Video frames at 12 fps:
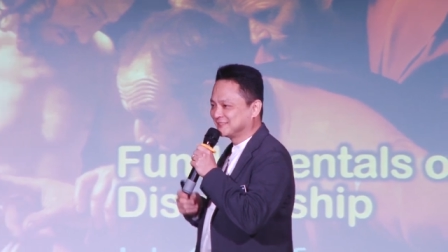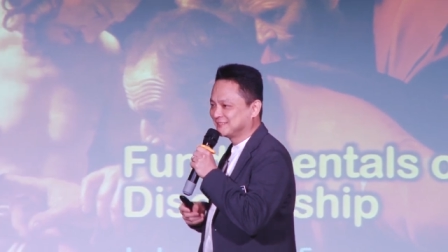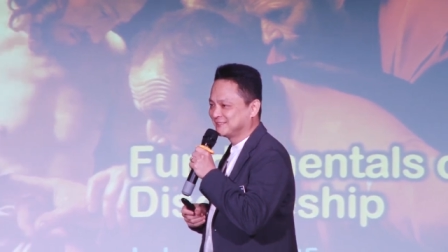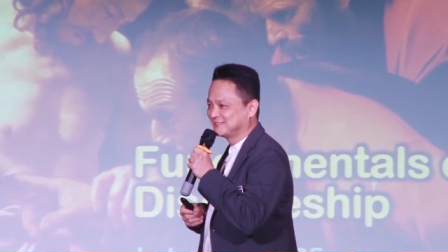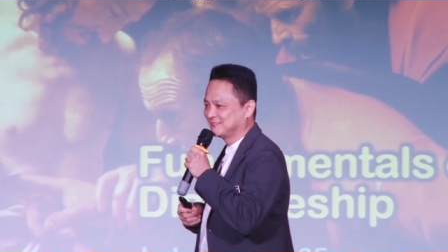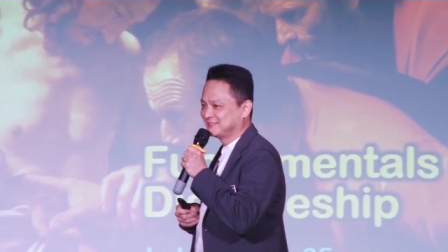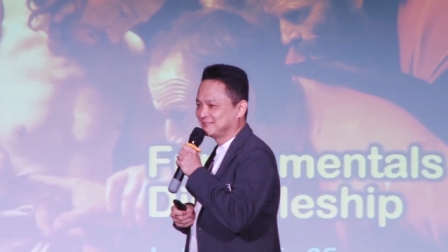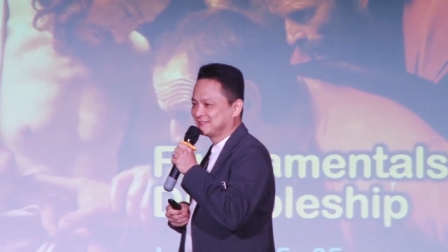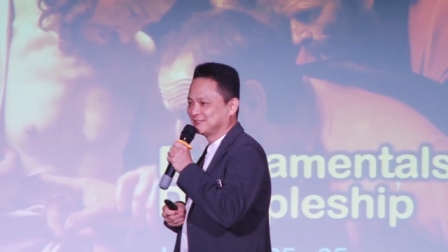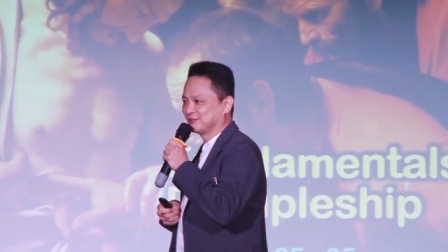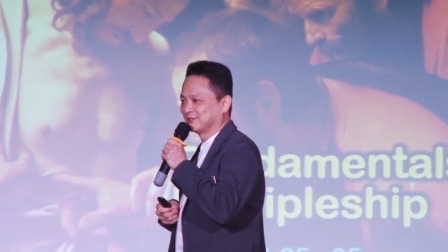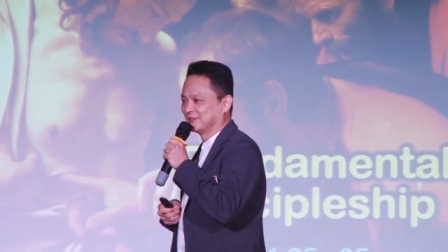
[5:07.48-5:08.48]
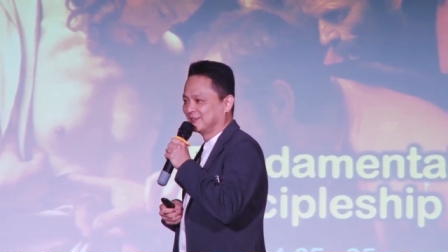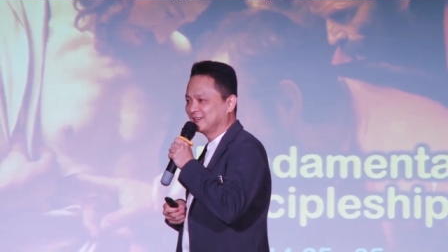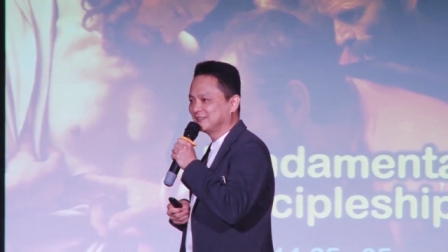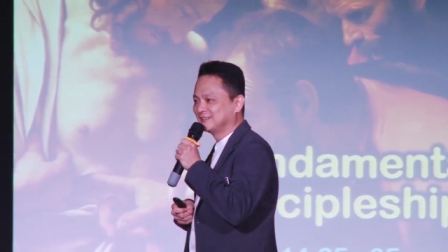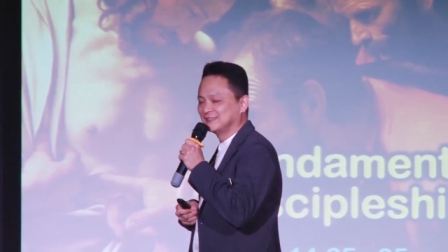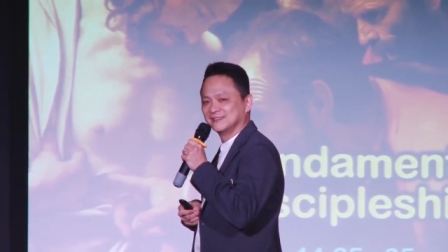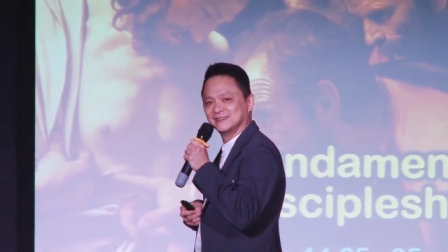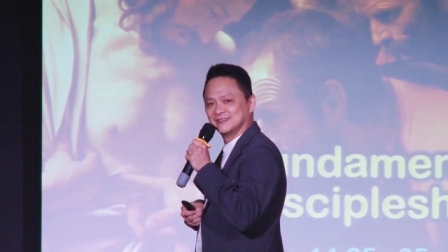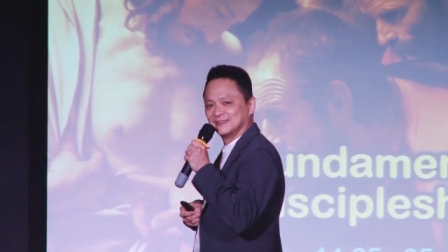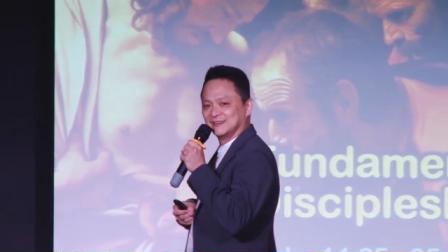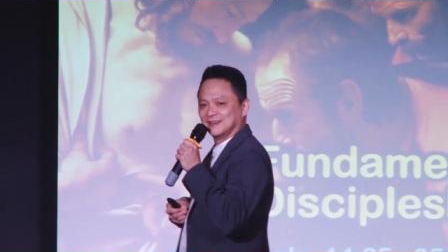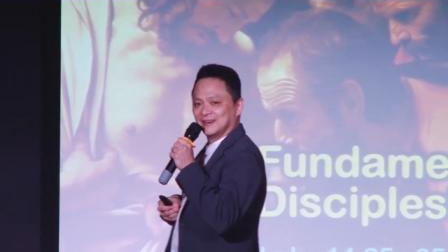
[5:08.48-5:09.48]
things. All right?
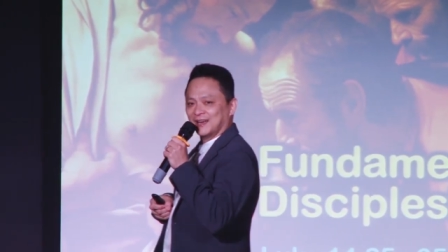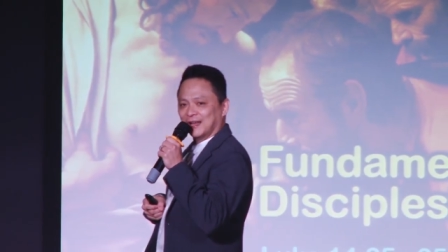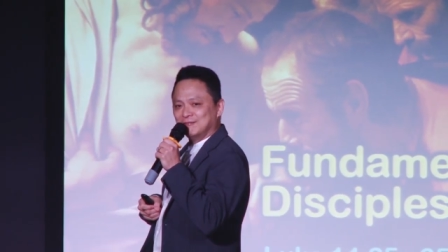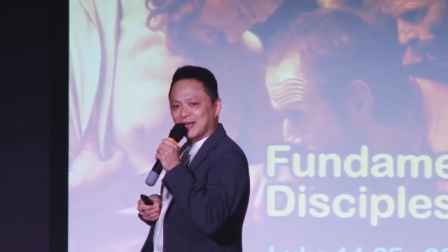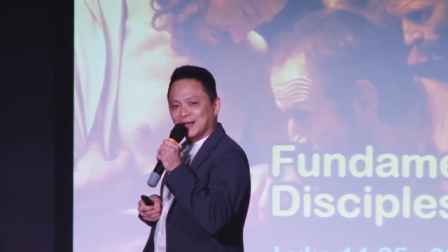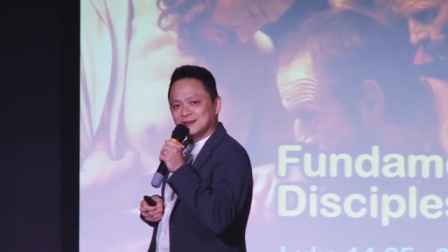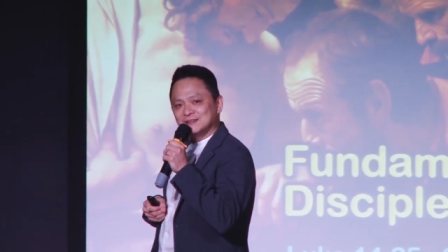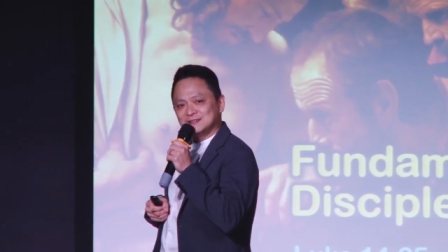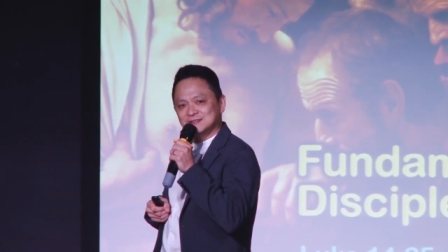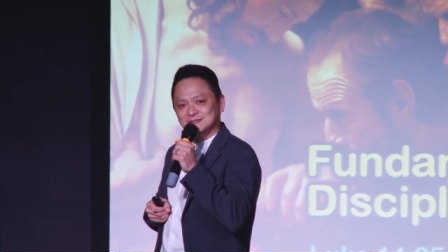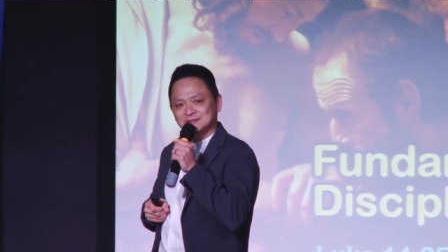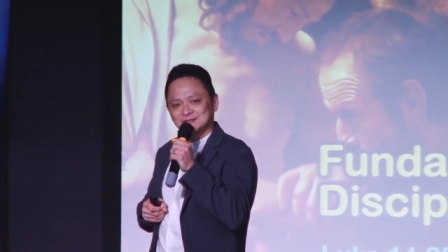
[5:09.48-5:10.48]
And then